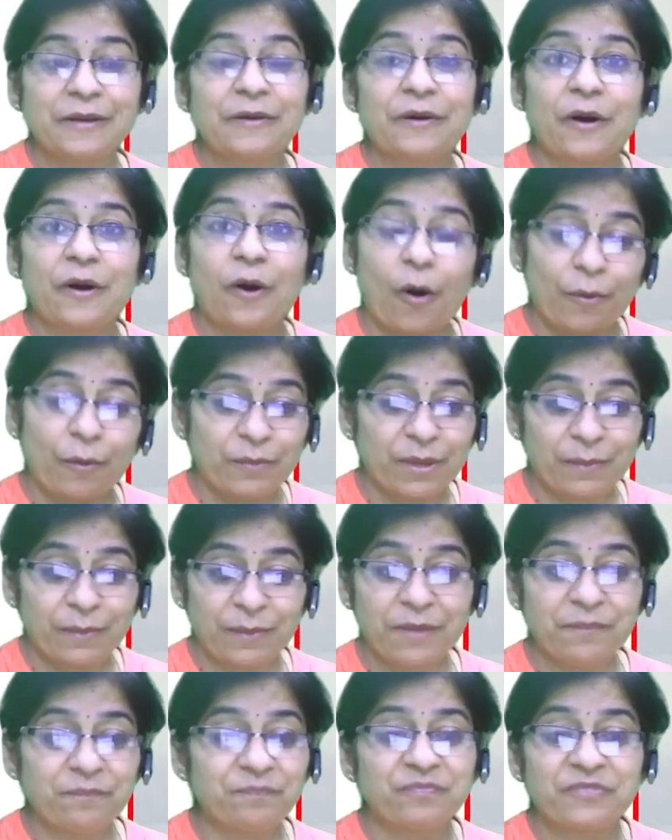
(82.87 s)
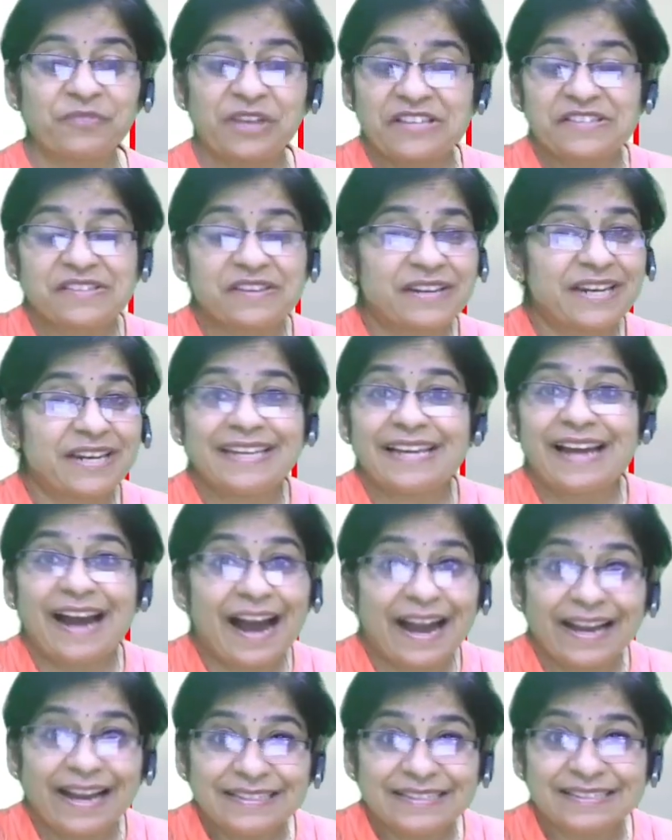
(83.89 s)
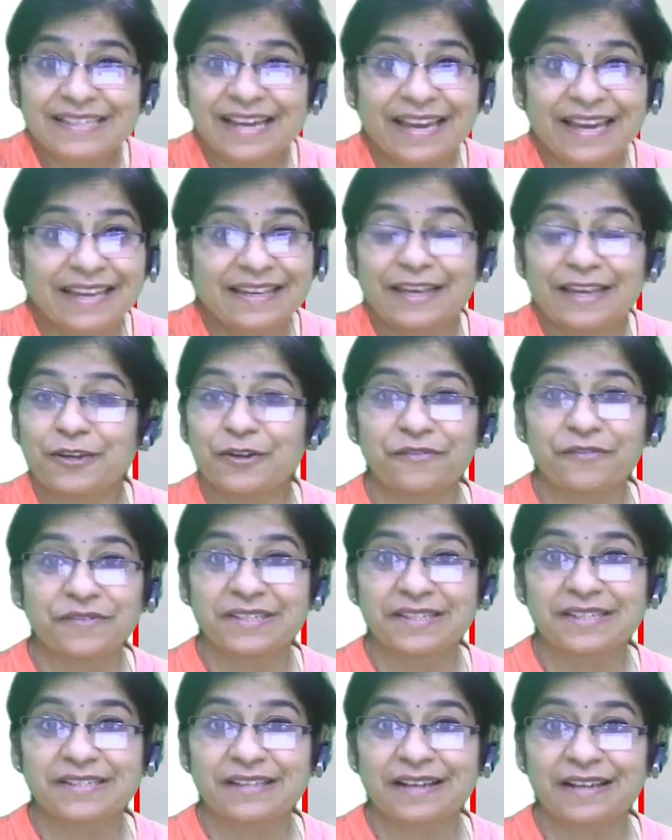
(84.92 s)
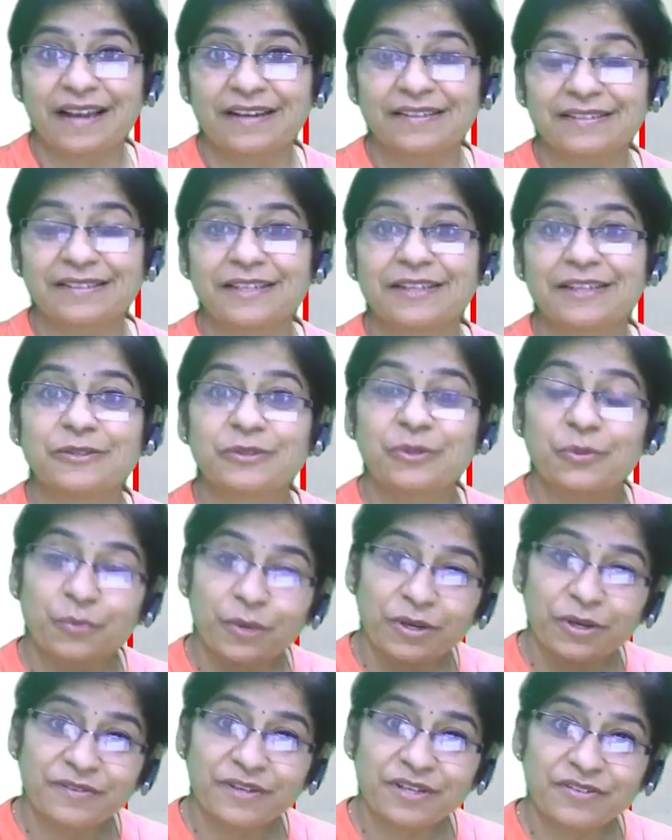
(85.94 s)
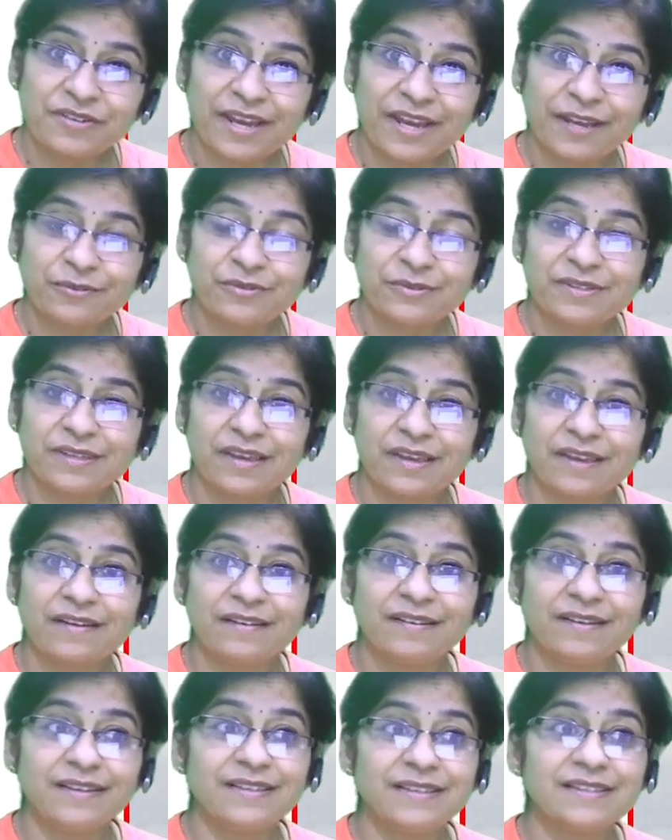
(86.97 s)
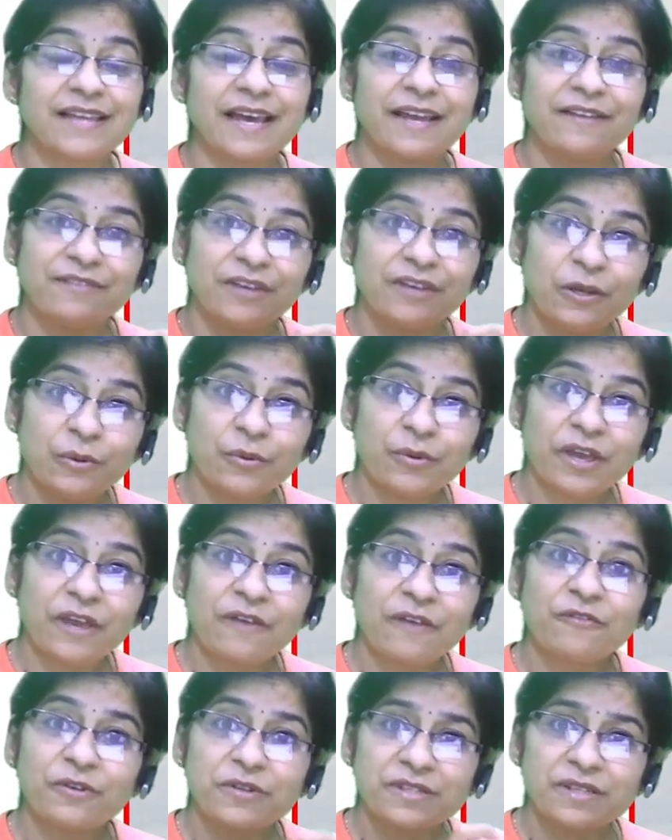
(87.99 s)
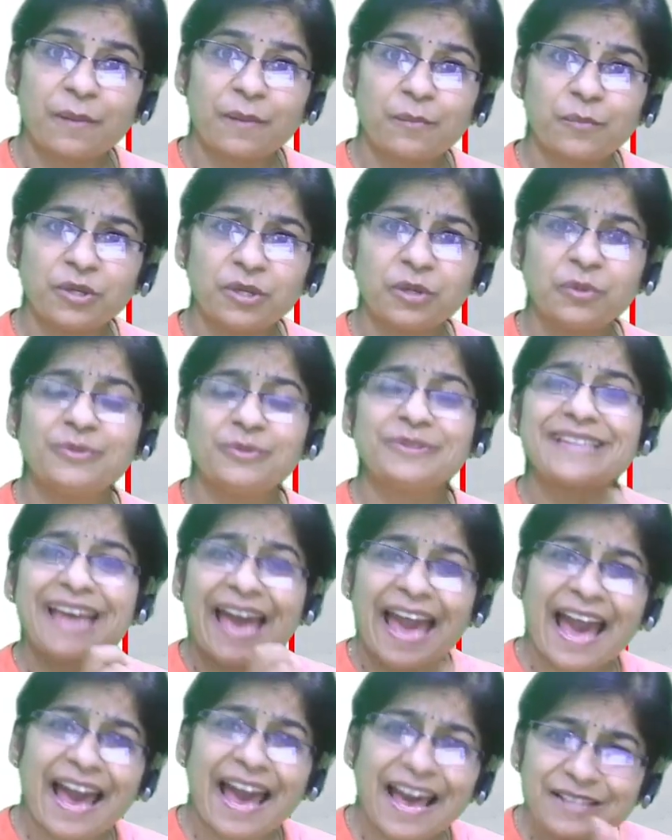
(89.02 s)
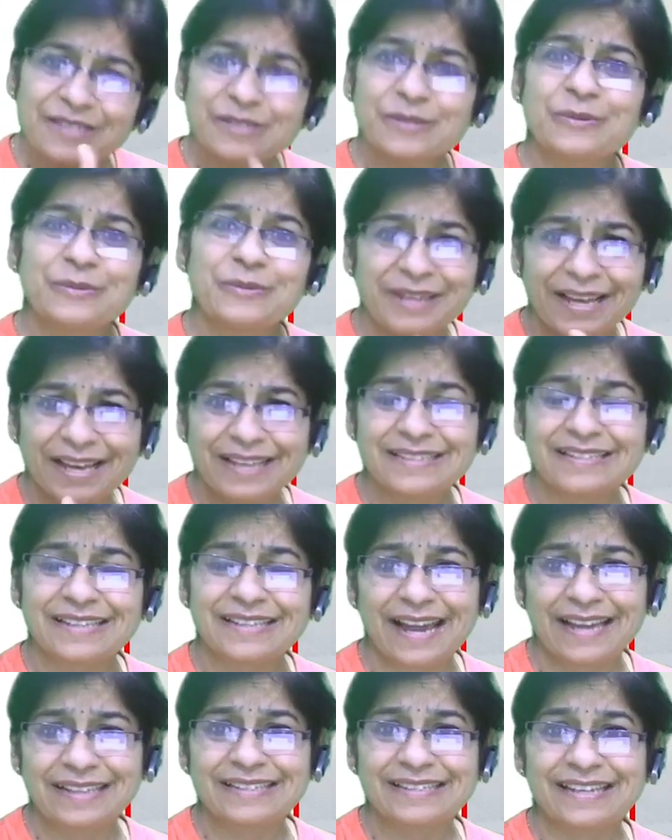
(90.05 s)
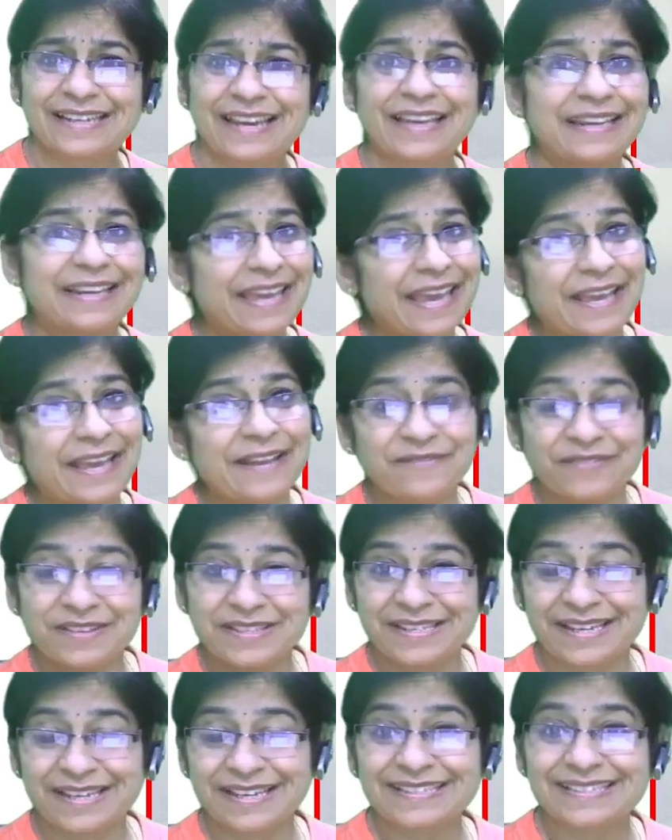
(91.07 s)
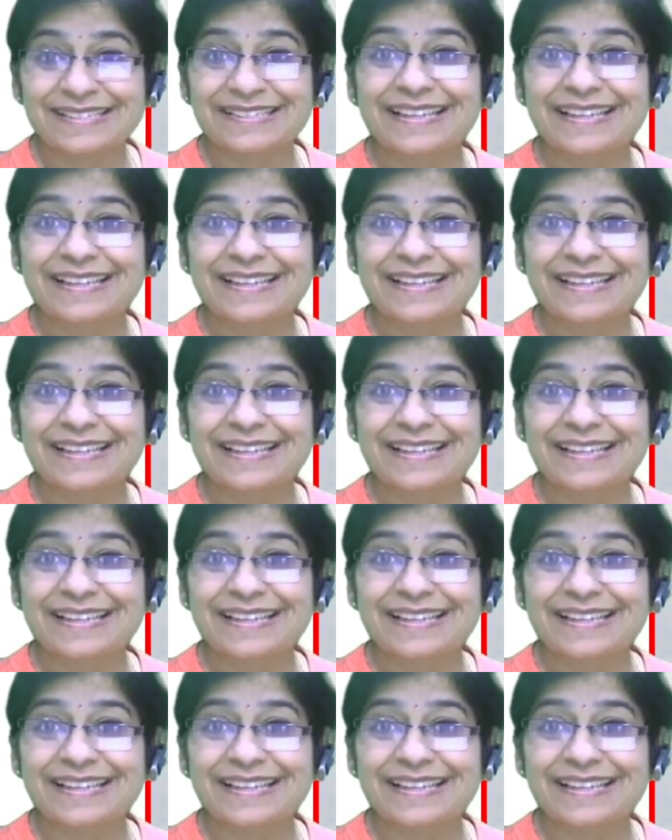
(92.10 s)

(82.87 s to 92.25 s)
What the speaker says: Or maybe, is there any Einstein in your physics class? So, what we are trying to say here is that we are looking for somebody who's as good as Einstein in physics.